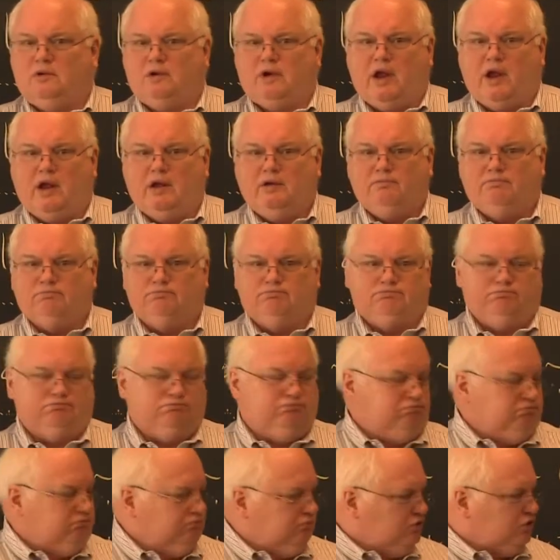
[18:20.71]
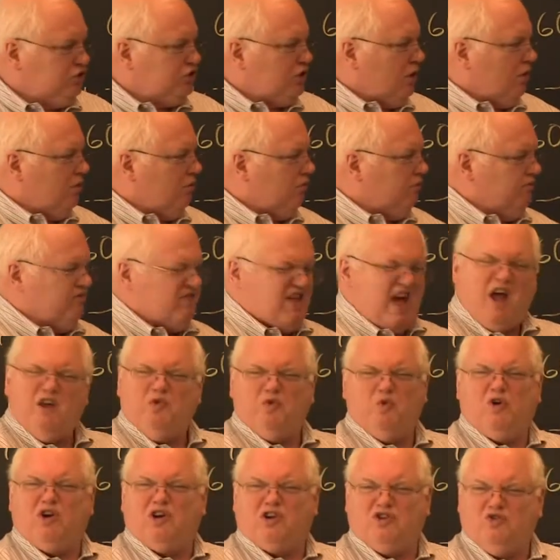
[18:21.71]
Okay, so
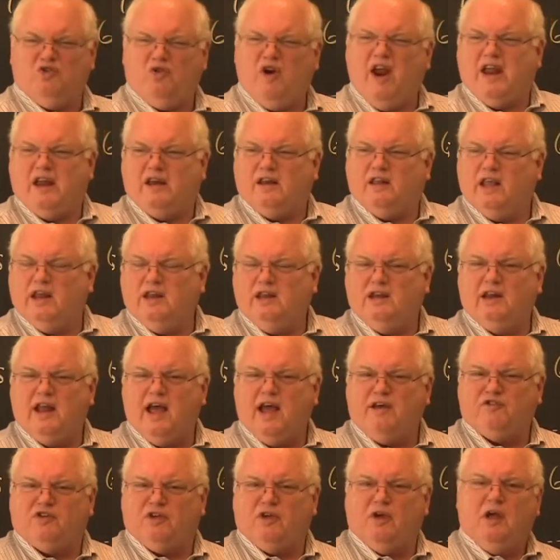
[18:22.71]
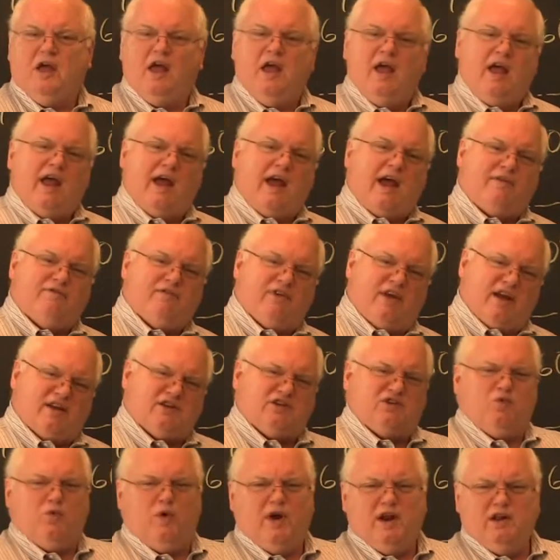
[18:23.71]
that worked great. They didn't have to have the
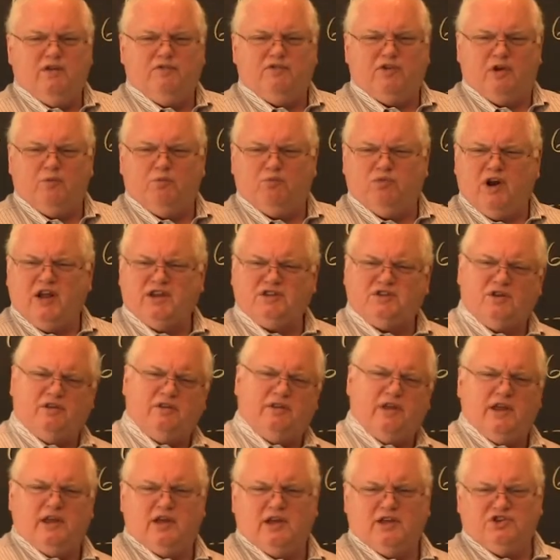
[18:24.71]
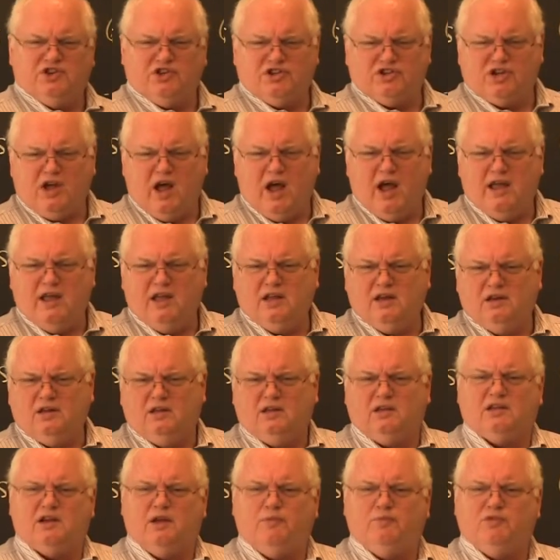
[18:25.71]
extra weight of a compressor. They could just tie
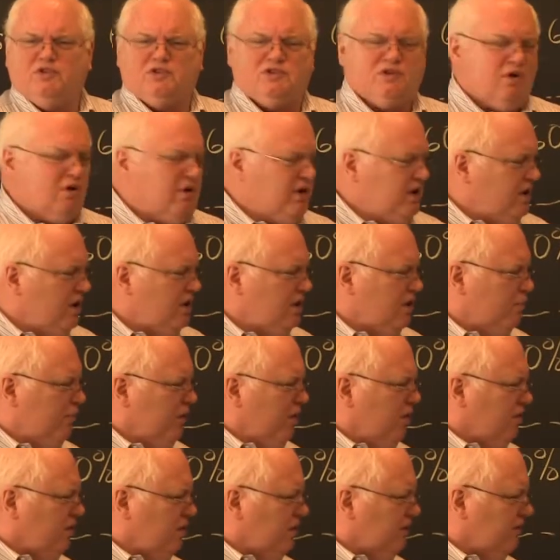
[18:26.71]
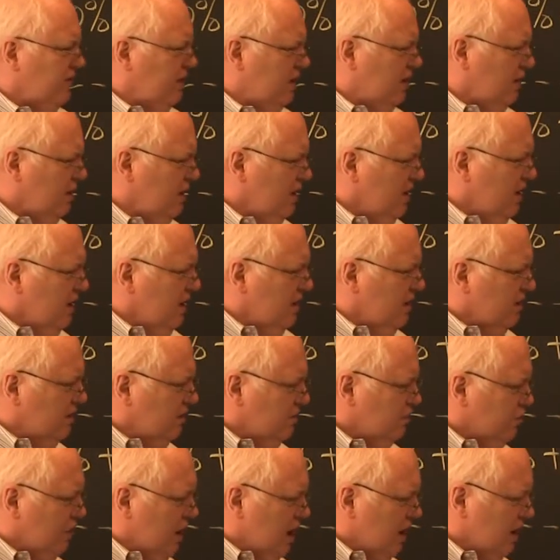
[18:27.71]
into something that's already on the motor of the, the
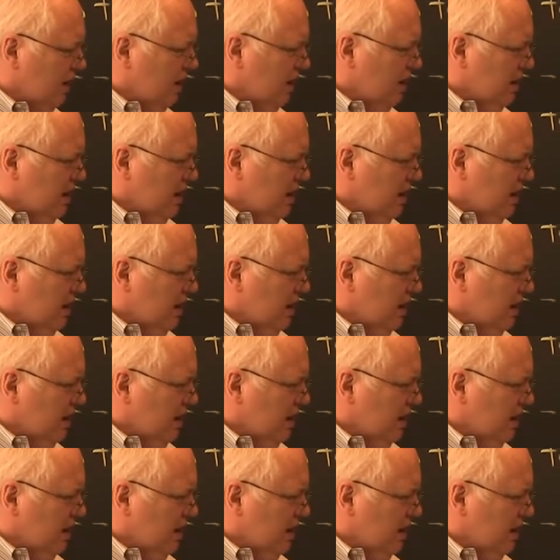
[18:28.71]
truck.